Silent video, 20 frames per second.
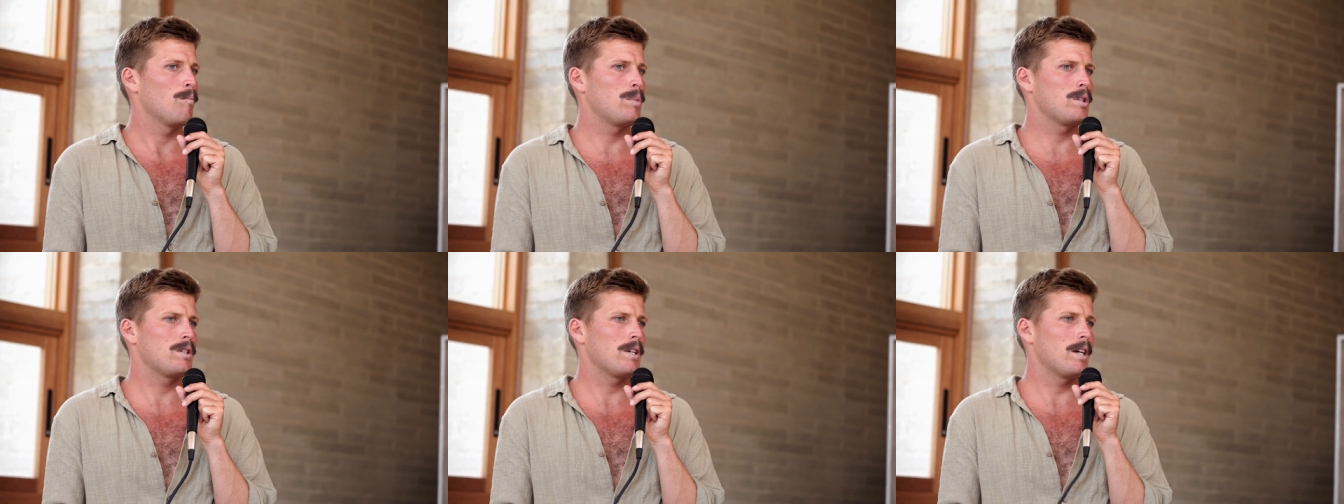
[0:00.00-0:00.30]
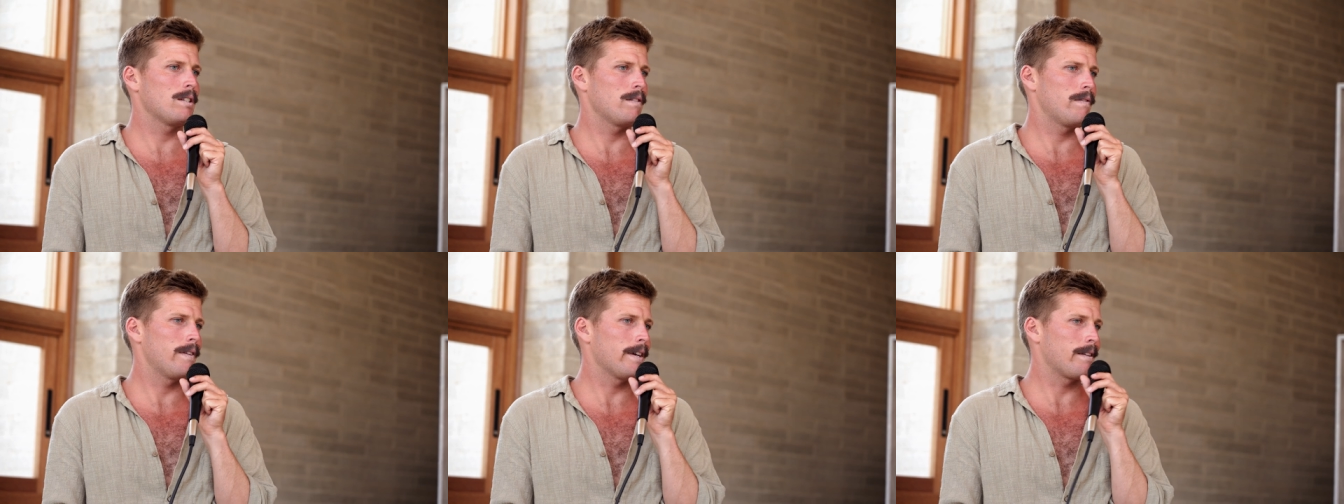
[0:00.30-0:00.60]

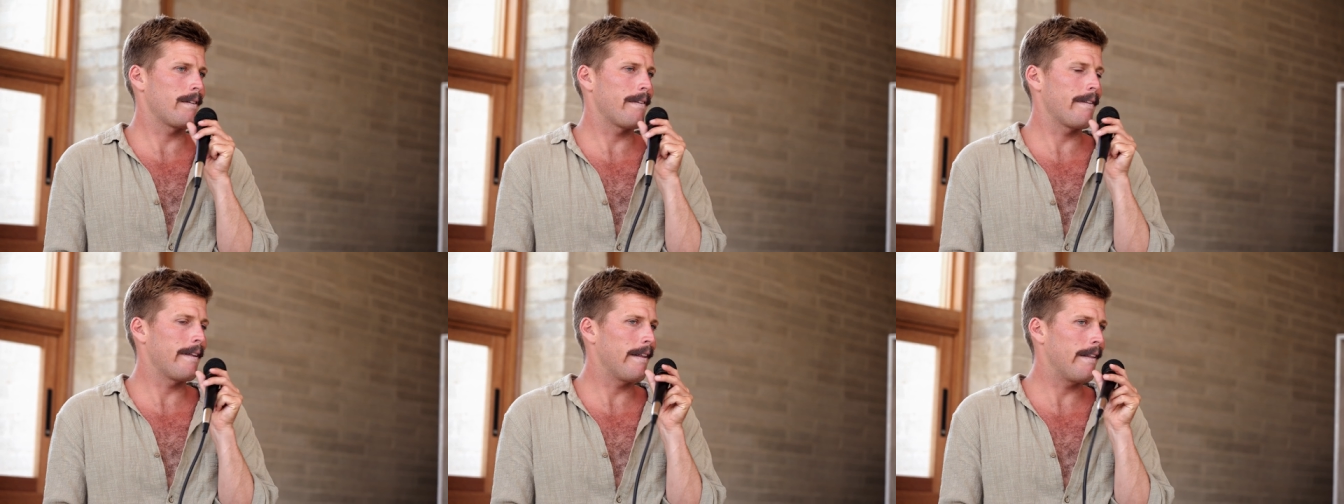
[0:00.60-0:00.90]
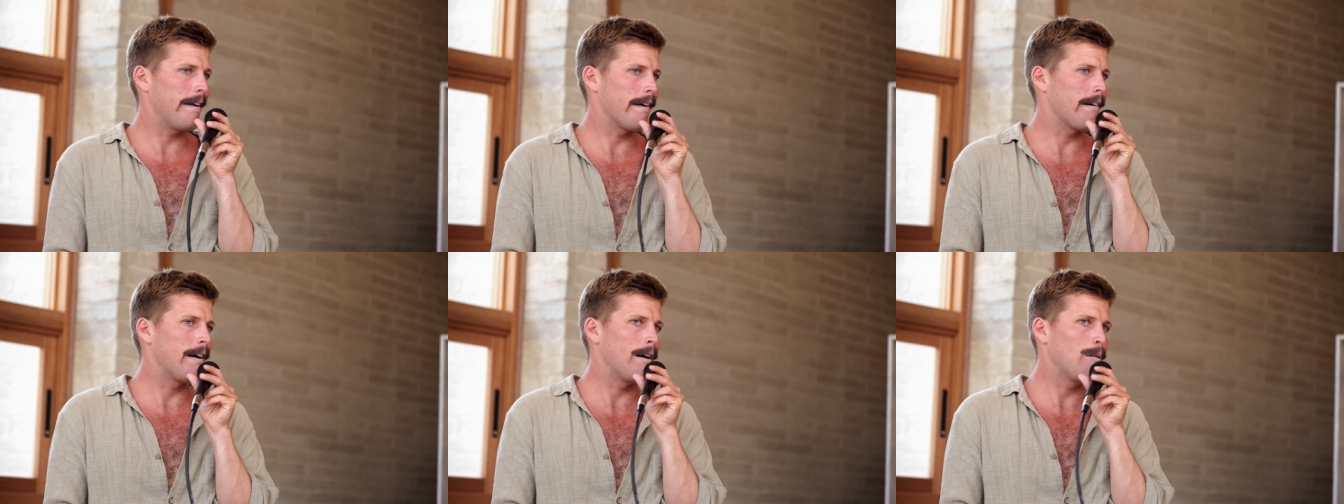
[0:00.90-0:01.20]
besides the fact that they're
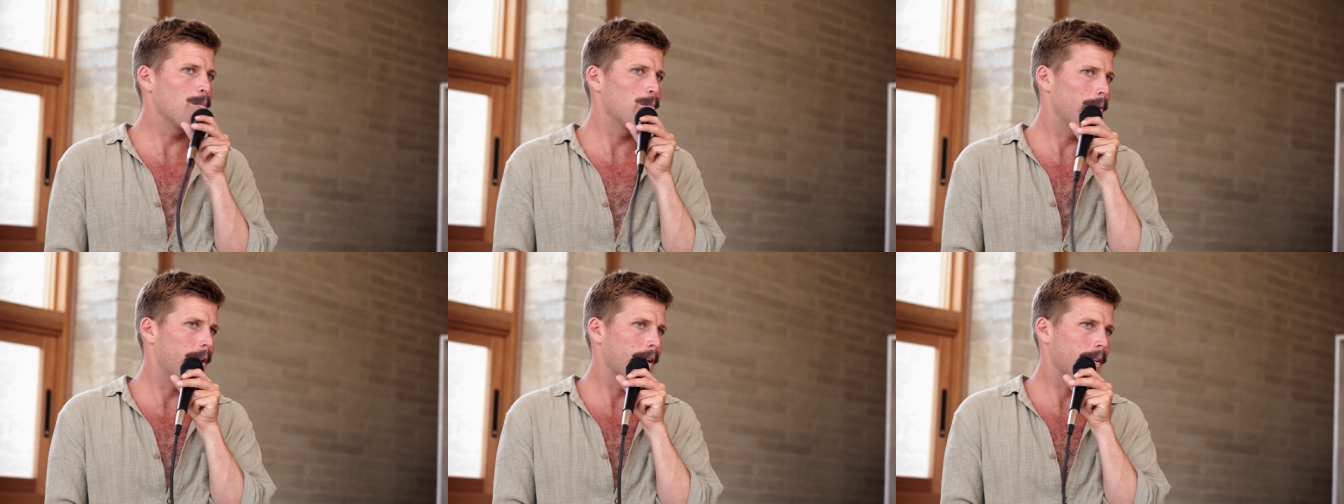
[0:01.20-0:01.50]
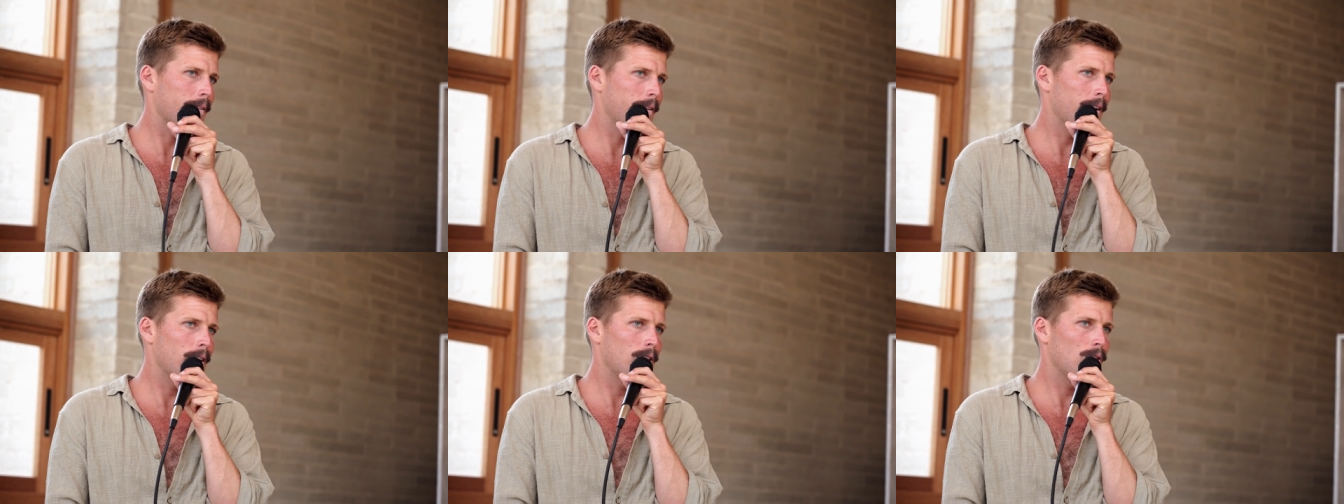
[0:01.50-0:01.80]
like i'm um,
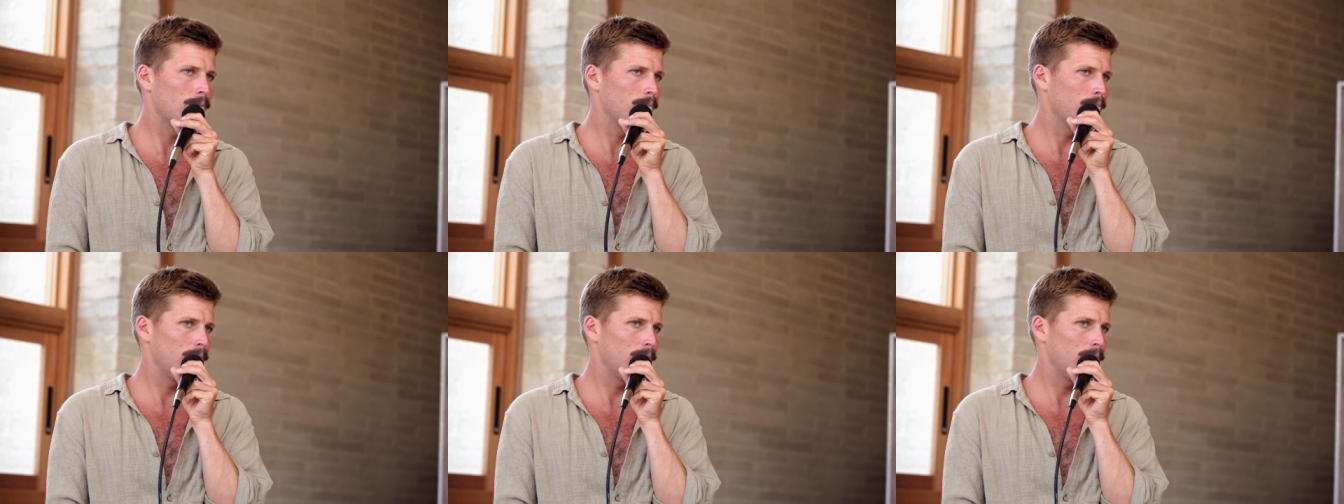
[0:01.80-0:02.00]
like they